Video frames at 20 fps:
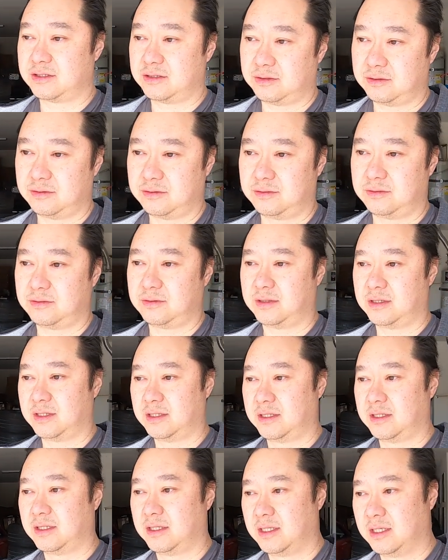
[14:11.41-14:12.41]
to
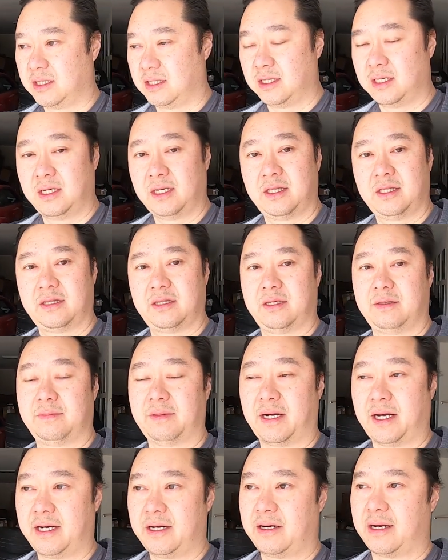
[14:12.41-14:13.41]
the
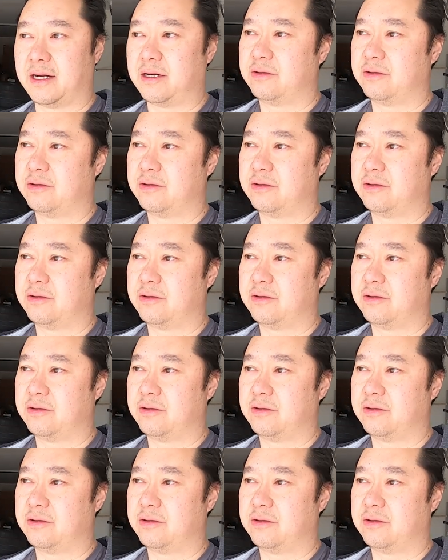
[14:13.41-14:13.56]
buyer.